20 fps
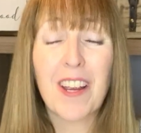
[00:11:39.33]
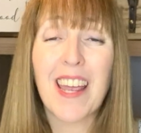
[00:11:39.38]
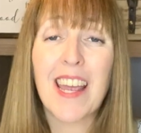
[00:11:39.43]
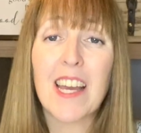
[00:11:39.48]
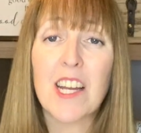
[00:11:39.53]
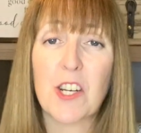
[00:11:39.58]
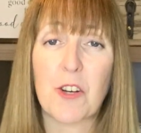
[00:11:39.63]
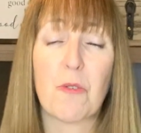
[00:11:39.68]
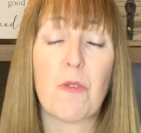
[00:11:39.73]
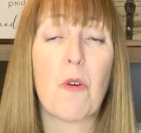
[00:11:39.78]

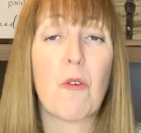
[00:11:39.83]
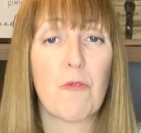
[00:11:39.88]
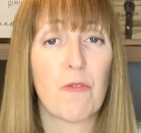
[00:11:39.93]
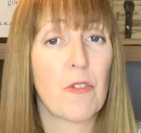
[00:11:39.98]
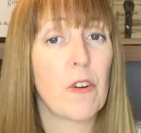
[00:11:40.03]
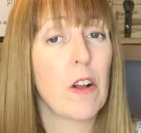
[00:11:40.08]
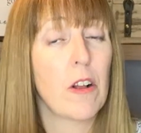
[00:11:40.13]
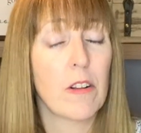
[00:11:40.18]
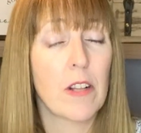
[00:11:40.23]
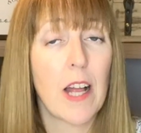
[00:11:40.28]
and our
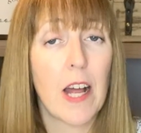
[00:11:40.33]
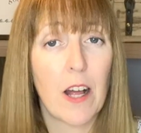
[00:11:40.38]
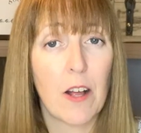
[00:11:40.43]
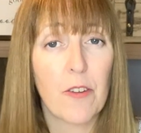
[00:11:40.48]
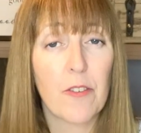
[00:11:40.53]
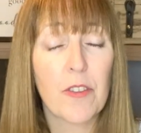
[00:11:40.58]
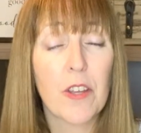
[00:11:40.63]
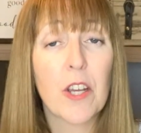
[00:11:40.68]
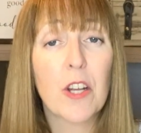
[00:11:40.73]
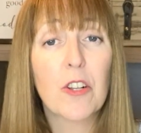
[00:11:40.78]
overall
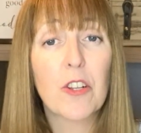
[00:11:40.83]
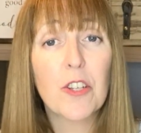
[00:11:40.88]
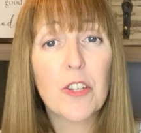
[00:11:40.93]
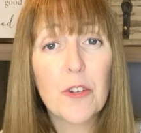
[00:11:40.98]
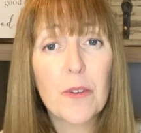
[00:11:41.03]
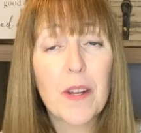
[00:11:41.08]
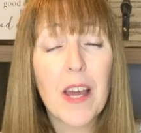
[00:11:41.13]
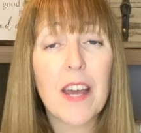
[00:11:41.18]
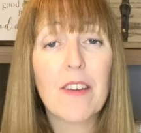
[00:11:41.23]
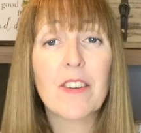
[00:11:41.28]
health
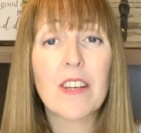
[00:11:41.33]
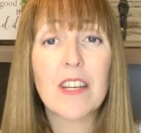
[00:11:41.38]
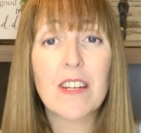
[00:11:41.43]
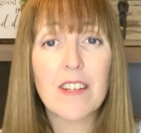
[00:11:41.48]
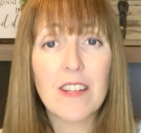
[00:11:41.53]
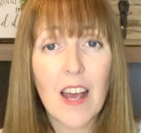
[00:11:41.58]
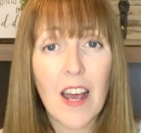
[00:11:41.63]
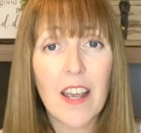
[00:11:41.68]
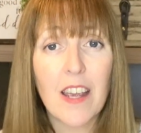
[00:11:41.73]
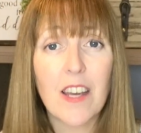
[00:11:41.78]
include having a
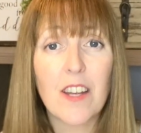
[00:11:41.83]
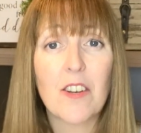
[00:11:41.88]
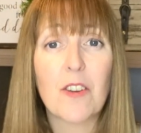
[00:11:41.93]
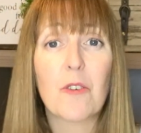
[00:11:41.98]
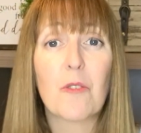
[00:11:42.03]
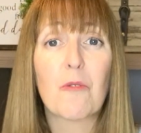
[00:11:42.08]
diet